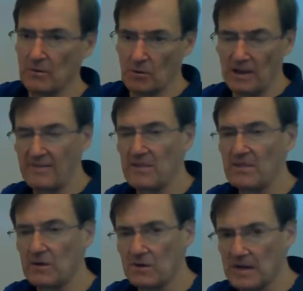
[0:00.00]
or
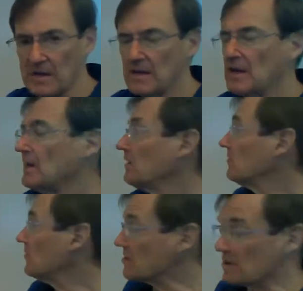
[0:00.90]
11:30.
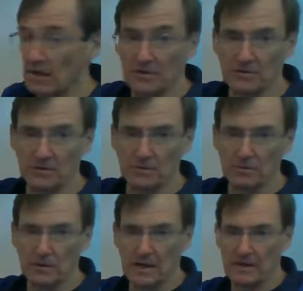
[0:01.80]
So you can
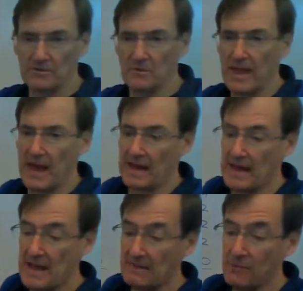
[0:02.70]
also do that.
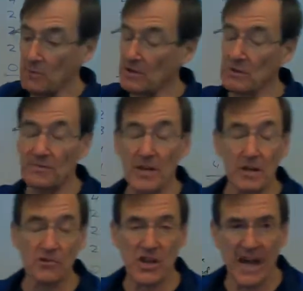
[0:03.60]
And if you want to do a
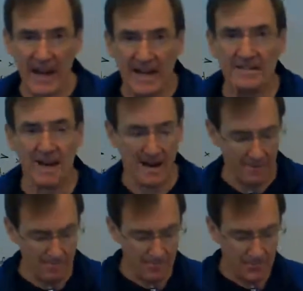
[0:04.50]
video chat
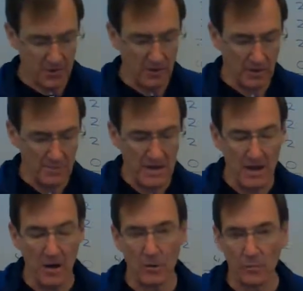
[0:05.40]
anytime, let me
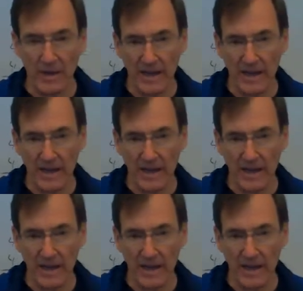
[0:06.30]
know and we